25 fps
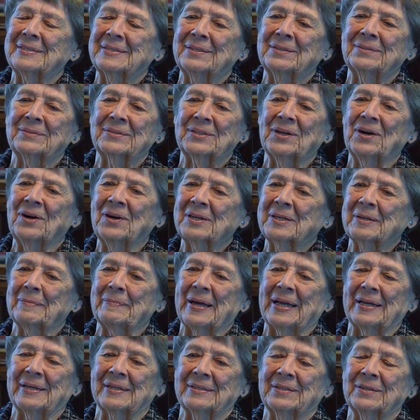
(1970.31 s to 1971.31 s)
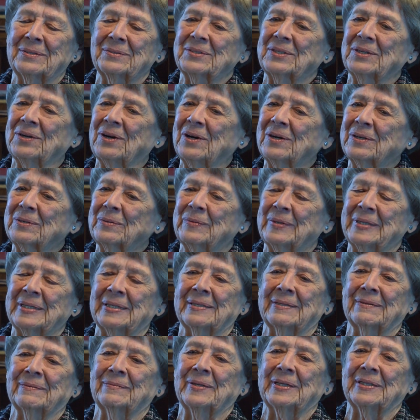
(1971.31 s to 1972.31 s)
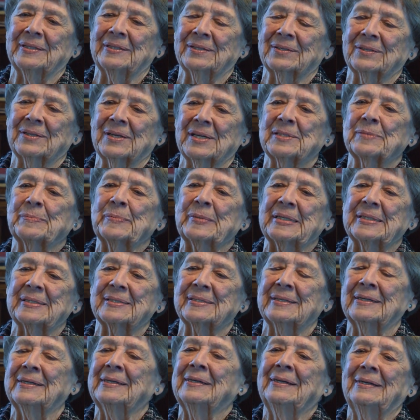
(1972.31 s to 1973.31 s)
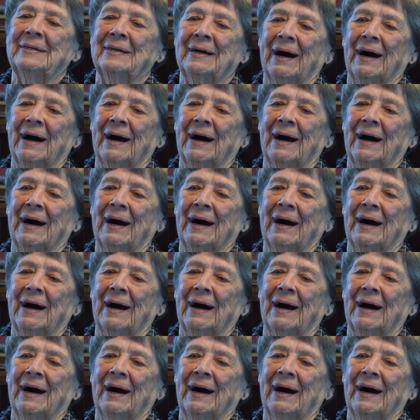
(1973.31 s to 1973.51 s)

Just don't talk about it. Don't talk when, when your husband is